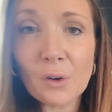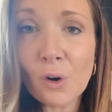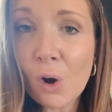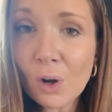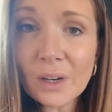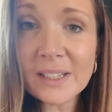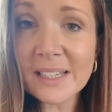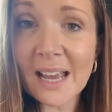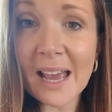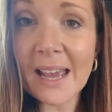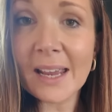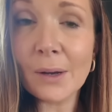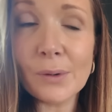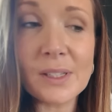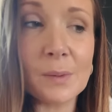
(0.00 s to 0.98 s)

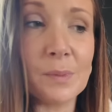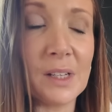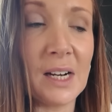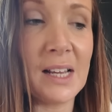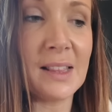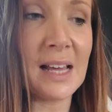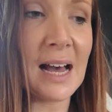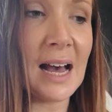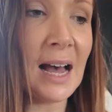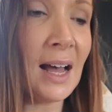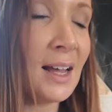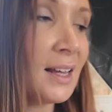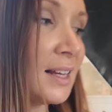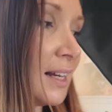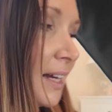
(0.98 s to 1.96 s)
holiday or something like that.
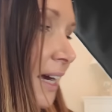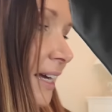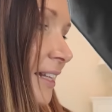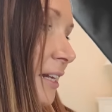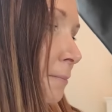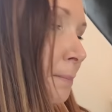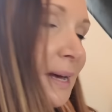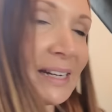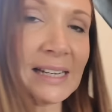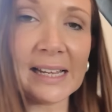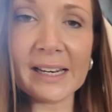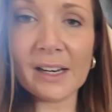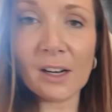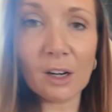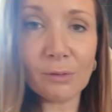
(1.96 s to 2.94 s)
And then bed
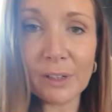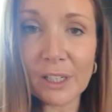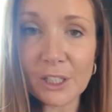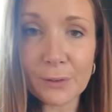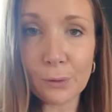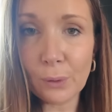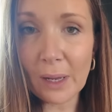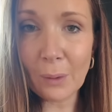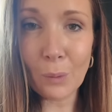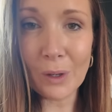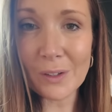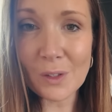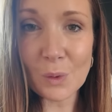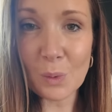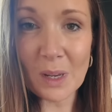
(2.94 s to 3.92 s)
linen I'll reach for like
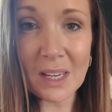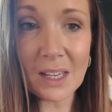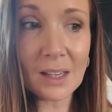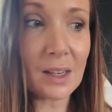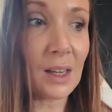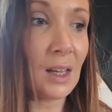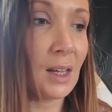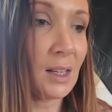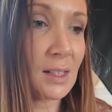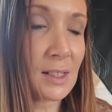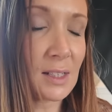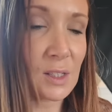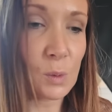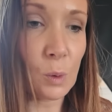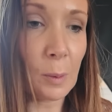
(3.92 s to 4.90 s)
once a week to
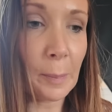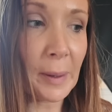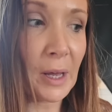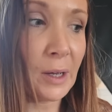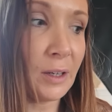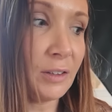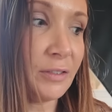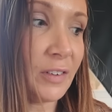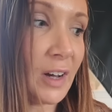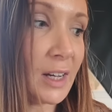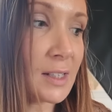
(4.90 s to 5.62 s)
swap over.